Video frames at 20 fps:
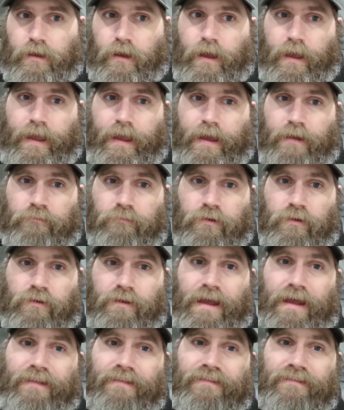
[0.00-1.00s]
And when you
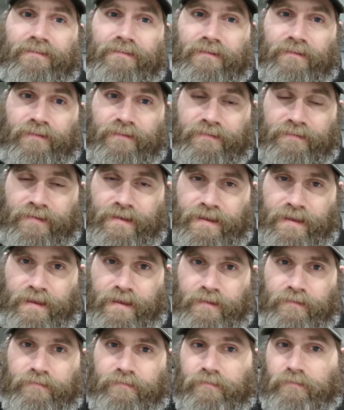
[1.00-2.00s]
get into the
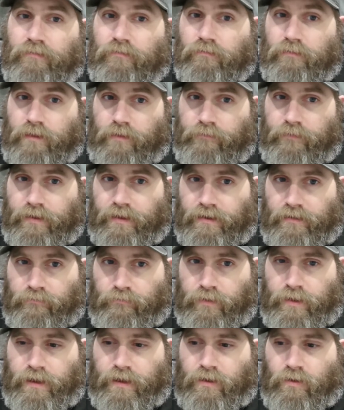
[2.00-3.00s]
teens and you're living in a
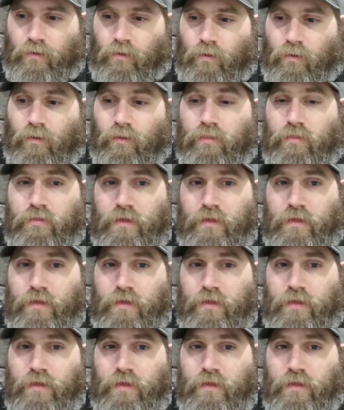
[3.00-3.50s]
vehicle,